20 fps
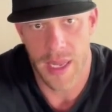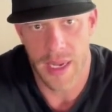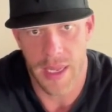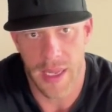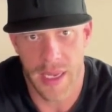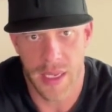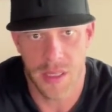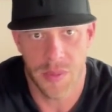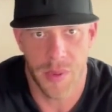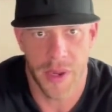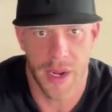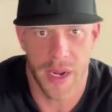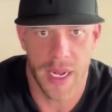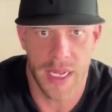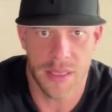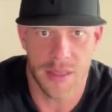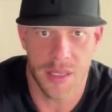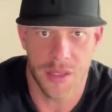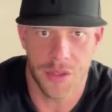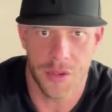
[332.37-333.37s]
any
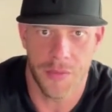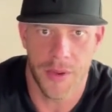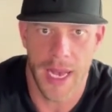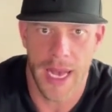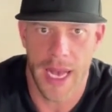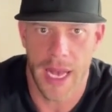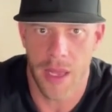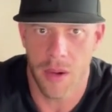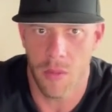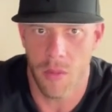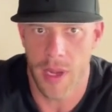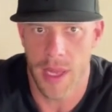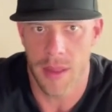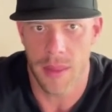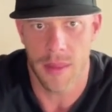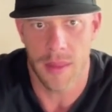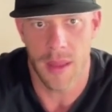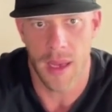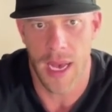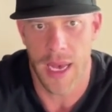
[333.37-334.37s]
experience that you've had
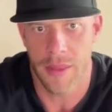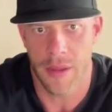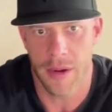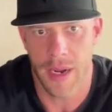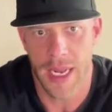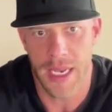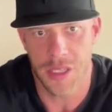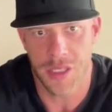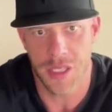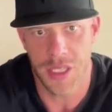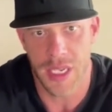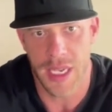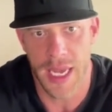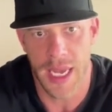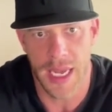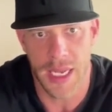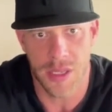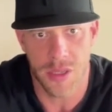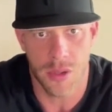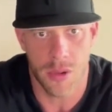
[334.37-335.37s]
with either H G
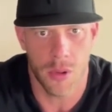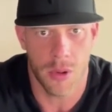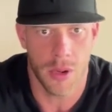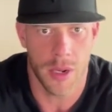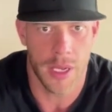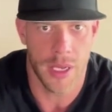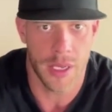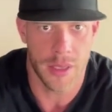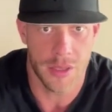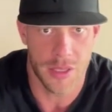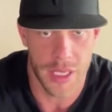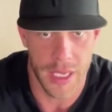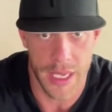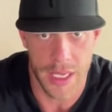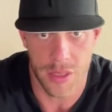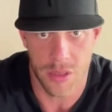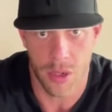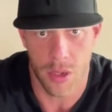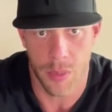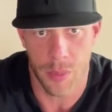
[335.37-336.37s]
H or a G
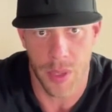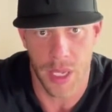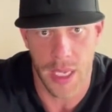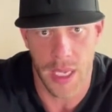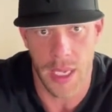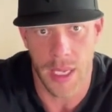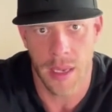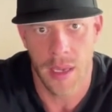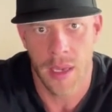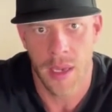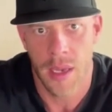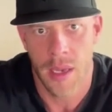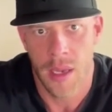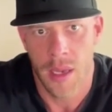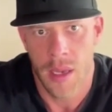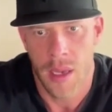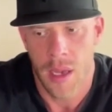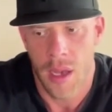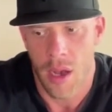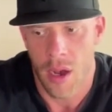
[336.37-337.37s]
H R P
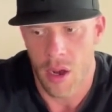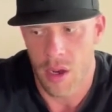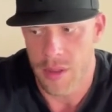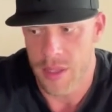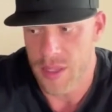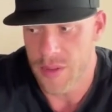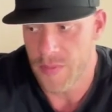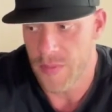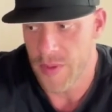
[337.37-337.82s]
on this